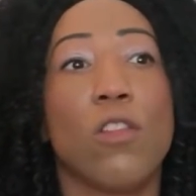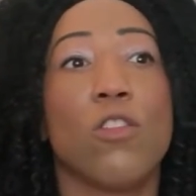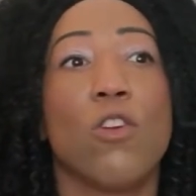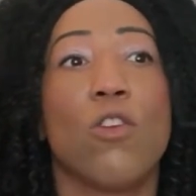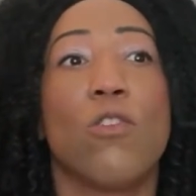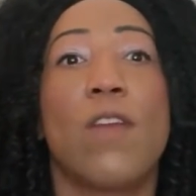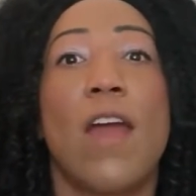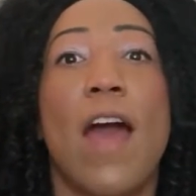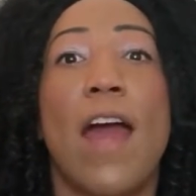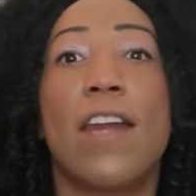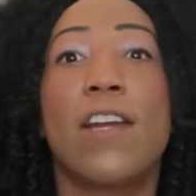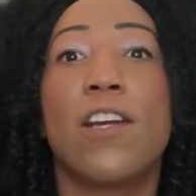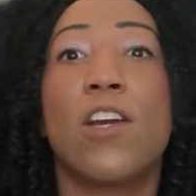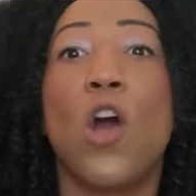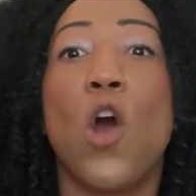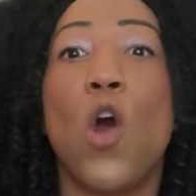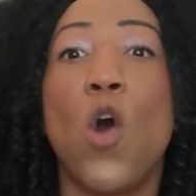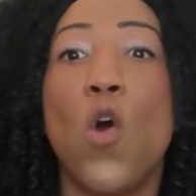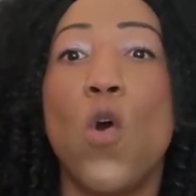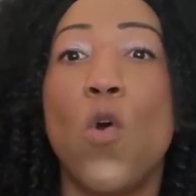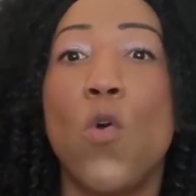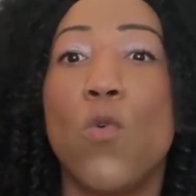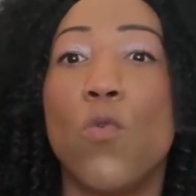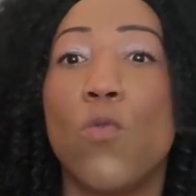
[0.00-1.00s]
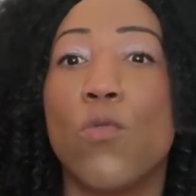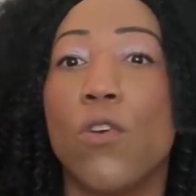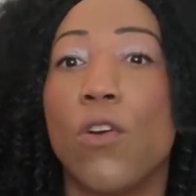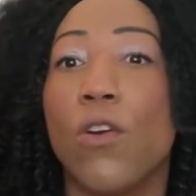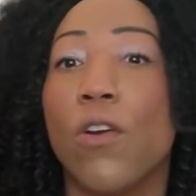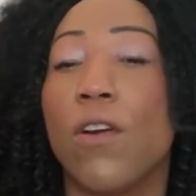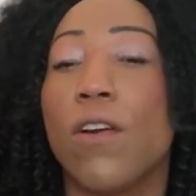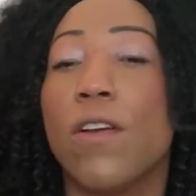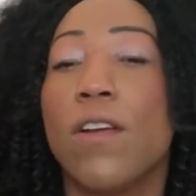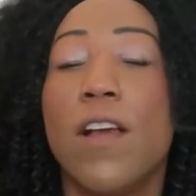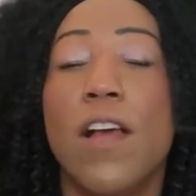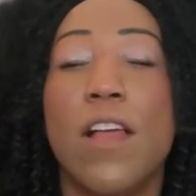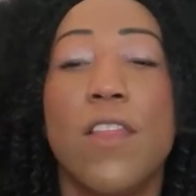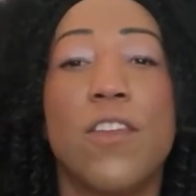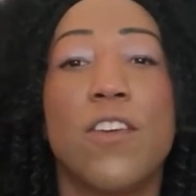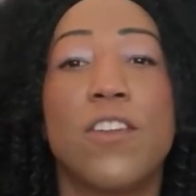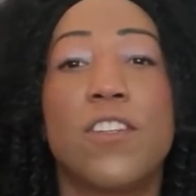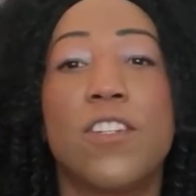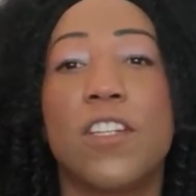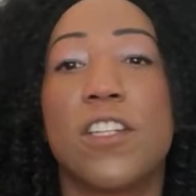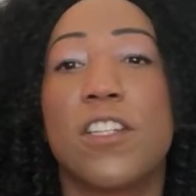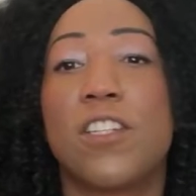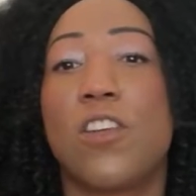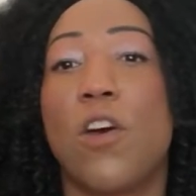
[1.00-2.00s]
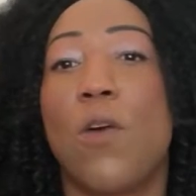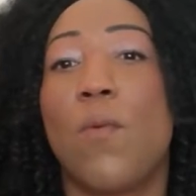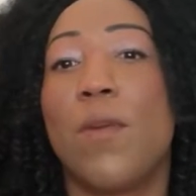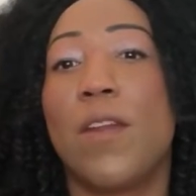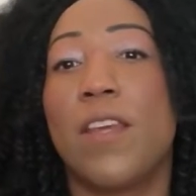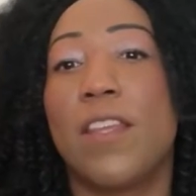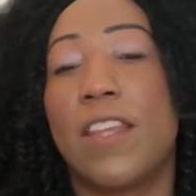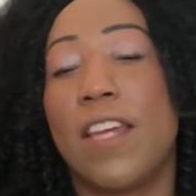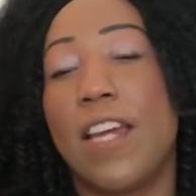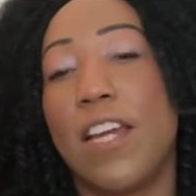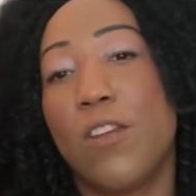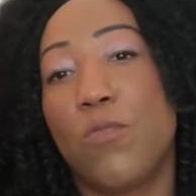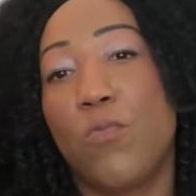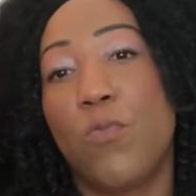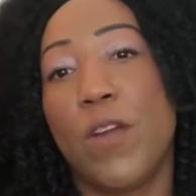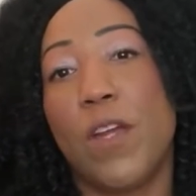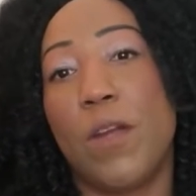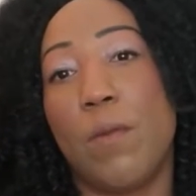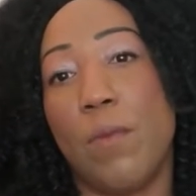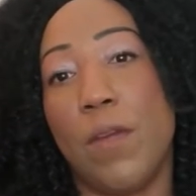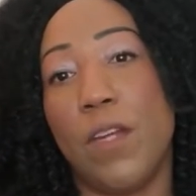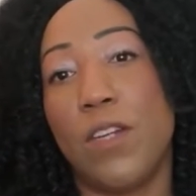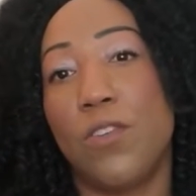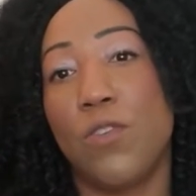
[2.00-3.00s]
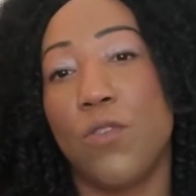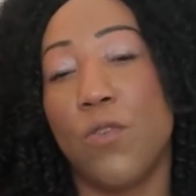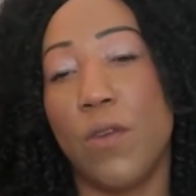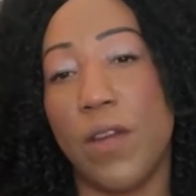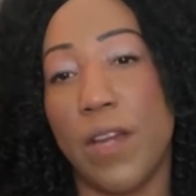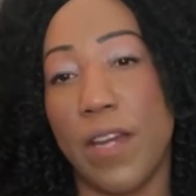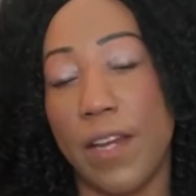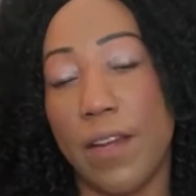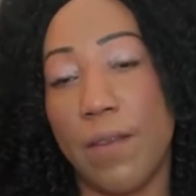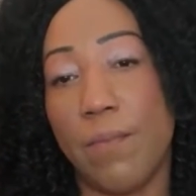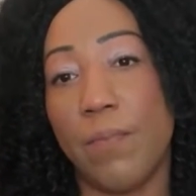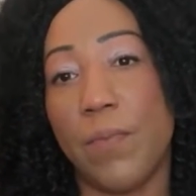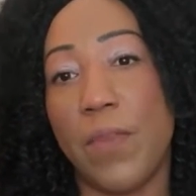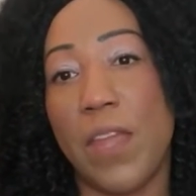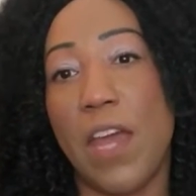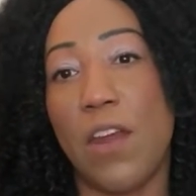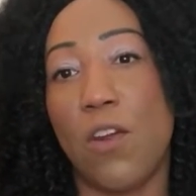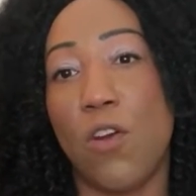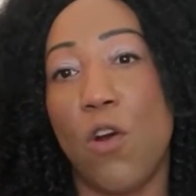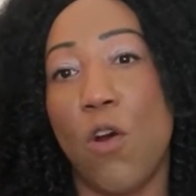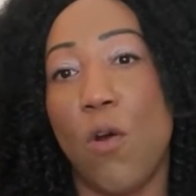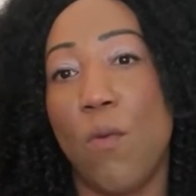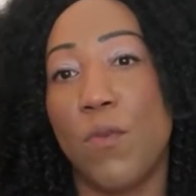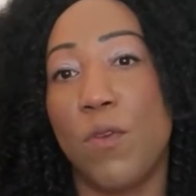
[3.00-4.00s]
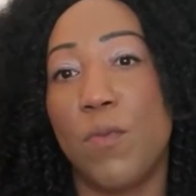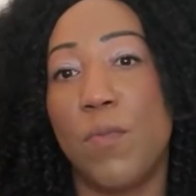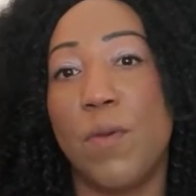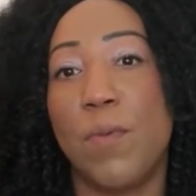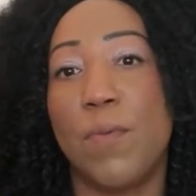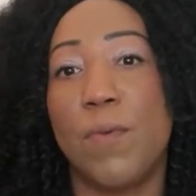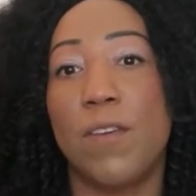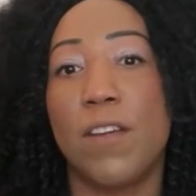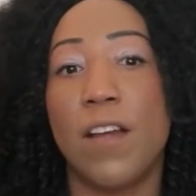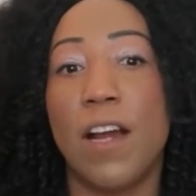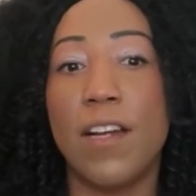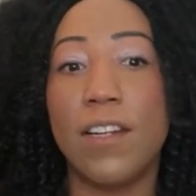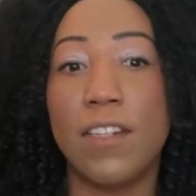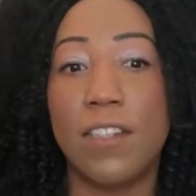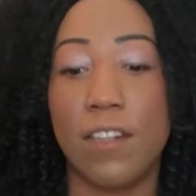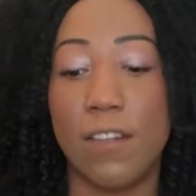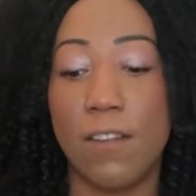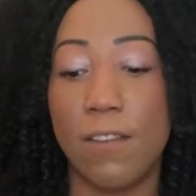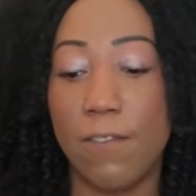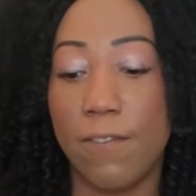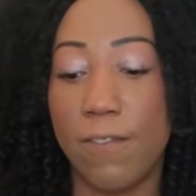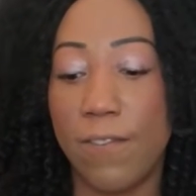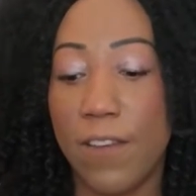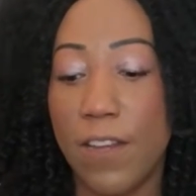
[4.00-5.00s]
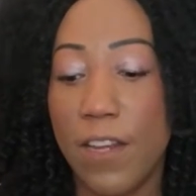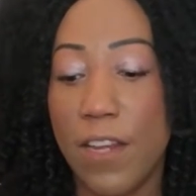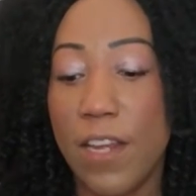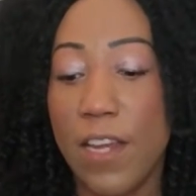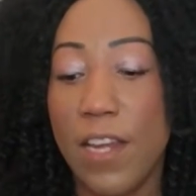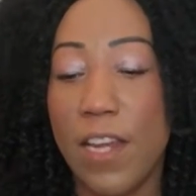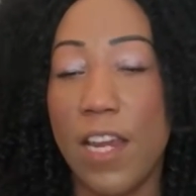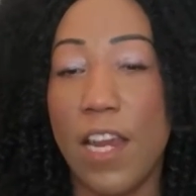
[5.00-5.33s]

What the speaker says: learn how to code, or there's just so many things we could be doing at home to be productive.